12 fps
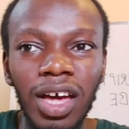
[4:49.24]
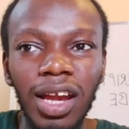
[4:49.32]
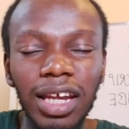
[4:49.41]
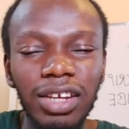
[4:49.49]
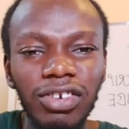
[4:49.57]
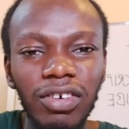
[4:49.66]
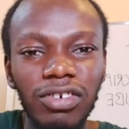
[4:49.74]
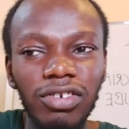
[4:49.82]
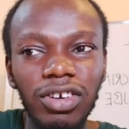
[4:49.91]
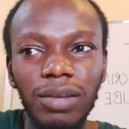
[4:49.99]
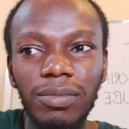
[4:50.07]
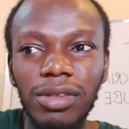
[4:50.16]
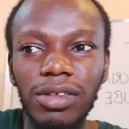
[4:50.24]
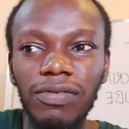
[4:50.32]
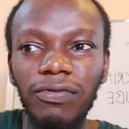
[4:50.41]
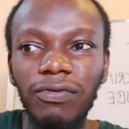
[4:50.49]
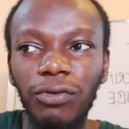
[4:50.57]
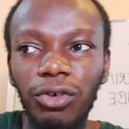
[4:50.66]
learning
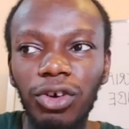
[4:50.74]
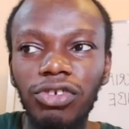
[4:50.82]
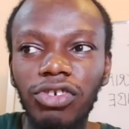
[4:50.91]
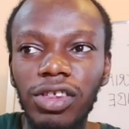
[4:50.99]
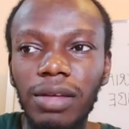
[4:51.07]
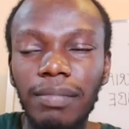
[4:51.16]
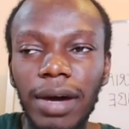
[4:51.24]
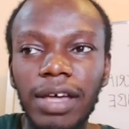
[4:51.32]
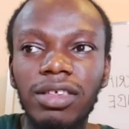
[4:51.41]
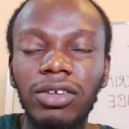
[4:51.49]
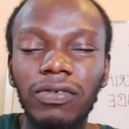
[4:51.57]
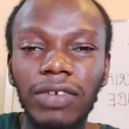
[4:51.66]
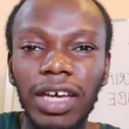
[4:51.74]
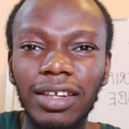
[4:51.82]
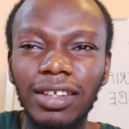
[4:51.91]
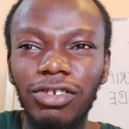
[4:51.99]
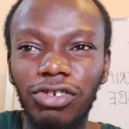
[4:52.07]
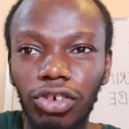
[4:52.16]
JavaScript for just the mindset of
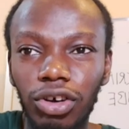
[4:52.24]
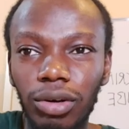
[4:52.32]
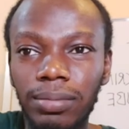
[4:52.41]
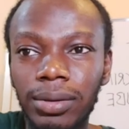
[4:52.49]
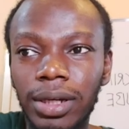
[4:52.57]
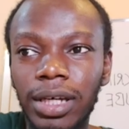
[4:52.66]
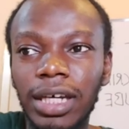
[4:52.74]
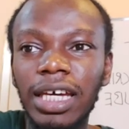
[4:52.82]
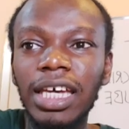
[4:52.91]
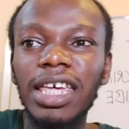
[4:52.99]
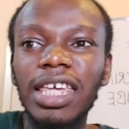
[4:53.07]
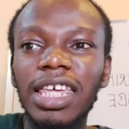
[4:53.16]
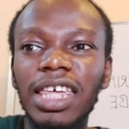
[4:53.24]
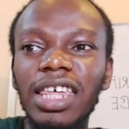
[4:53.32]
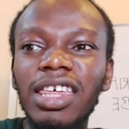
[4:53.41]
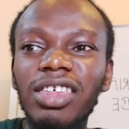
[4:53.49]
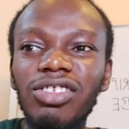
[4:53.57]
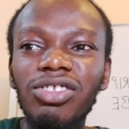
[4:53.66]
getting a job
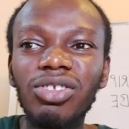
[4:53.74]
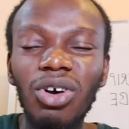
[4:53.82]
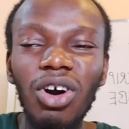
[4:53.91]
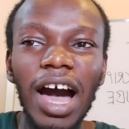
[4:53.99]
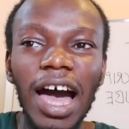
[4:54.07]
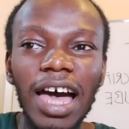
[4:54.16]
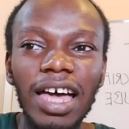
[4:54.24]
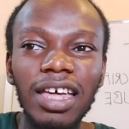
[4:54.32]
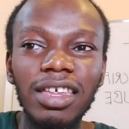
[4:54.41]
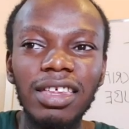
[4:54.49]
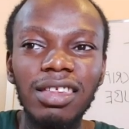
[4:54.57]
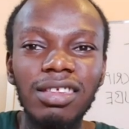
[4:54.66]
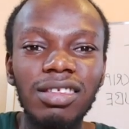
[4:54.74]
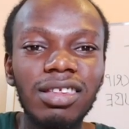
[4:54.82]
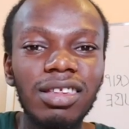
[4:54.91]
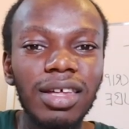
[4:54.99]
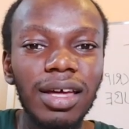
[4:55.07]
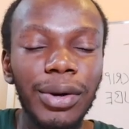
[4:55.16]
is not
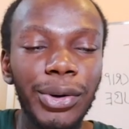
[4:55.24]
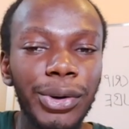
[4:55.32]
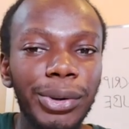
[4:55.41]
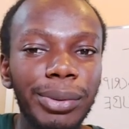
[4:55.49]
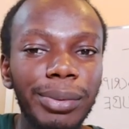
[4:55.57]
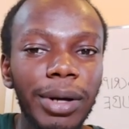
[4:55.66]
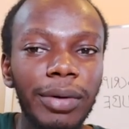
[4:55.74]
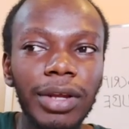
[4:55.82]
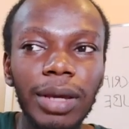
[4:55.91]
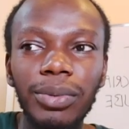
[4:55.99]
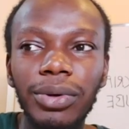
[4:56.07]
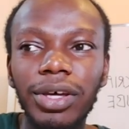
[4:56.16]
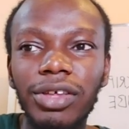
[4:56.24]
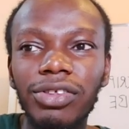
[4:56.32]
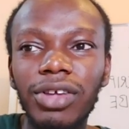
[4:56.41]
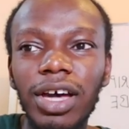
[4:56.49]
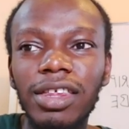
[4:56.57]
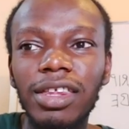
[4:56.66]
as it's
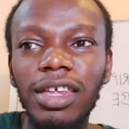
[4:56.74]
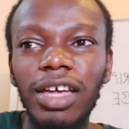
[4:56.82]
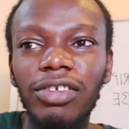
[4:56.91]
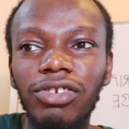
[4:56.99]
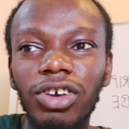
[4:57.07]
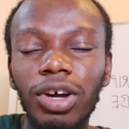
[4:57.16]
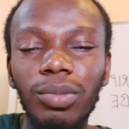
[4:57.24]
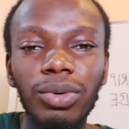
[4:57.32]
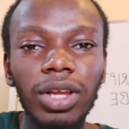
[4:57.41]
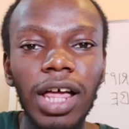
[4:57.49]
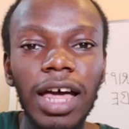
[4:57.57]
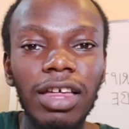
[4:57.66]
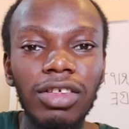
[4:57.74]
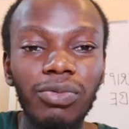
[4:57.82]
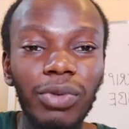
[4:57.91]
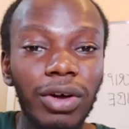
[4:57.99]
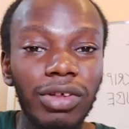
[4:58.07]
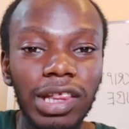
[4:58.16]
not as enjoyable as
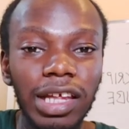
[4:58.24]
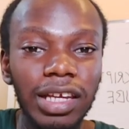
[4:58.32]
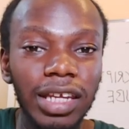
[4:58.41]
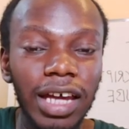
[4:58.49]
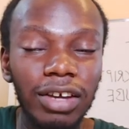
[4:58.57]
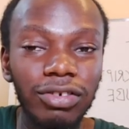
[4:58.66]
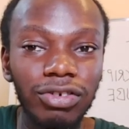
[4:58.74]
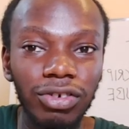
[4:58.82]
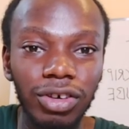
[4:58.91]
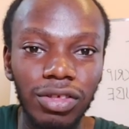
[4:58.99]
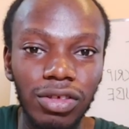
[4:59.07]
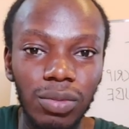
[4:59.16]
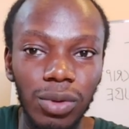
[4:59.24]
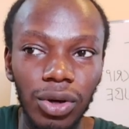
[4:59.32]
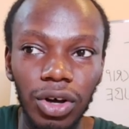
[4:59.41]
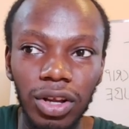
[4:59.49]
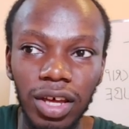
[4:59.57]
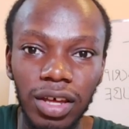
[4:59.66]
when I was learning Android, to be
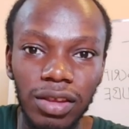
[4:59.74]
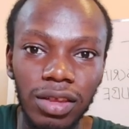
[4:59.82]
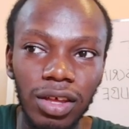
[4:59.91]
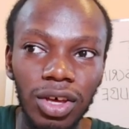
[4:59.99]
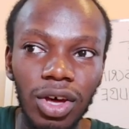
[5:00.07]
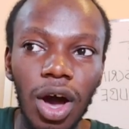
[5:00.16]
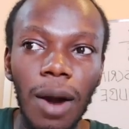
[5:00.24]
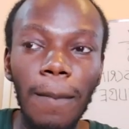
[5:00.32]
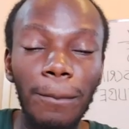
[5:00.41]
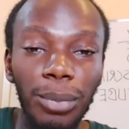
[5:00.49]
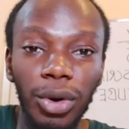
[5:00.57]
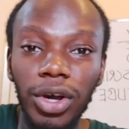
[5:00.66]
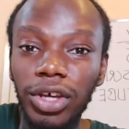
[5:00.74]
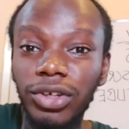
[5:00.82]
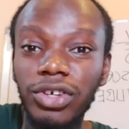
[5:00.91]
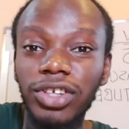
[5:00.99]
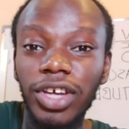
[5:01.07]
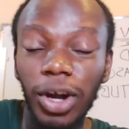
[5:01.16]
honest. But it
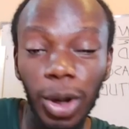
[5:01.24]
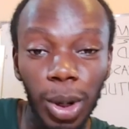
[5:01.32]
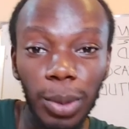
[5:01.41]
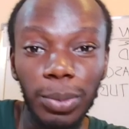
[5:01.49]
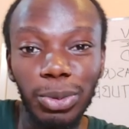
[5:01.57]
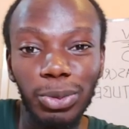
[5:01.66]
doesn't help